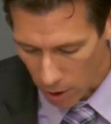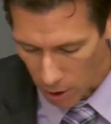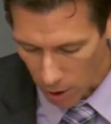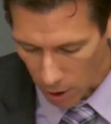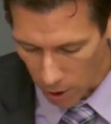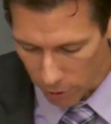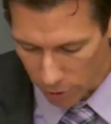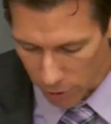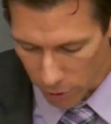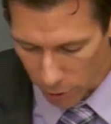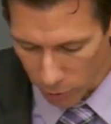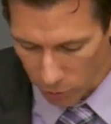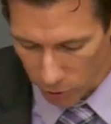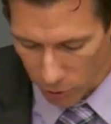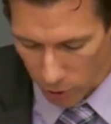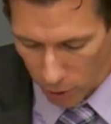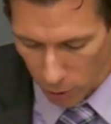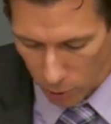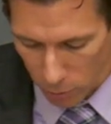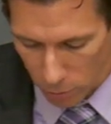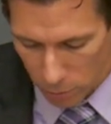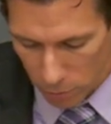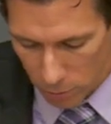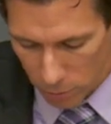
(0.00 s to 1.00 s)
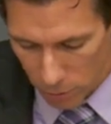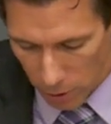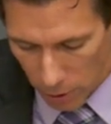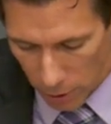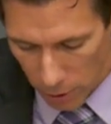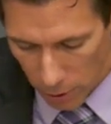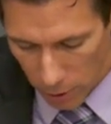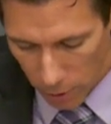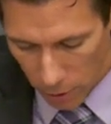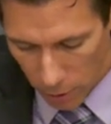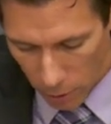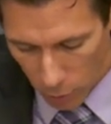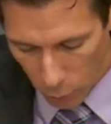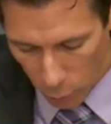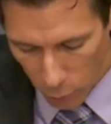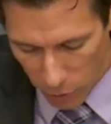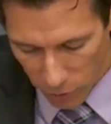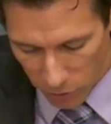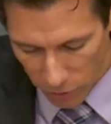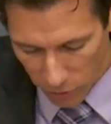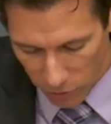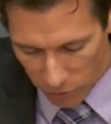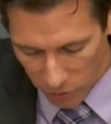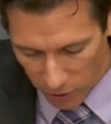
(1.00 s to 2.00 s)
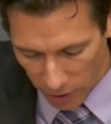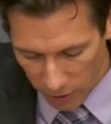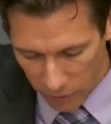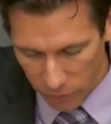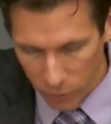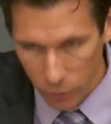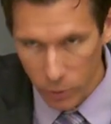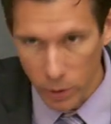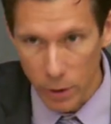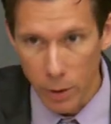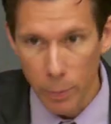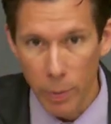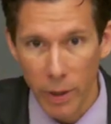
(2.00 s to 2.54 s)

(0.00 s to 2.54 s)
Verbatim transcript: 100 years ago, we successfully